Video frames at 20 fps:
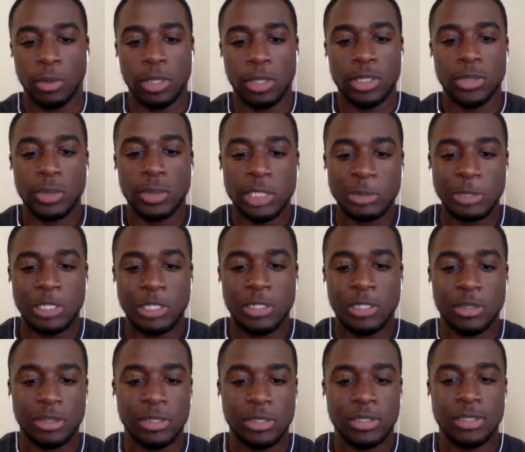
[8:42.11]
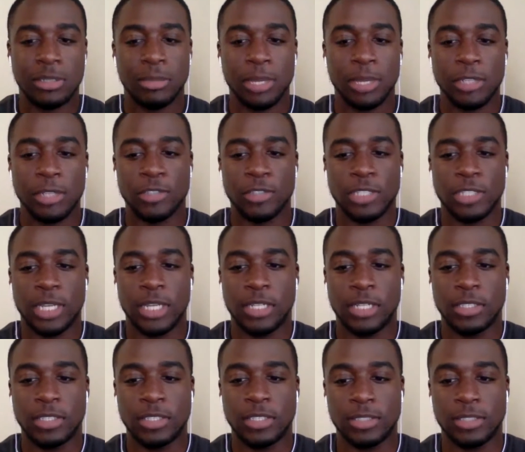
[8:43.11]
What's been the major
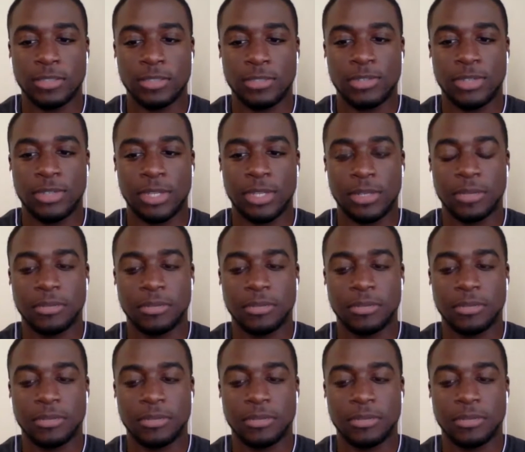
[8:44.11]
challenge you've found?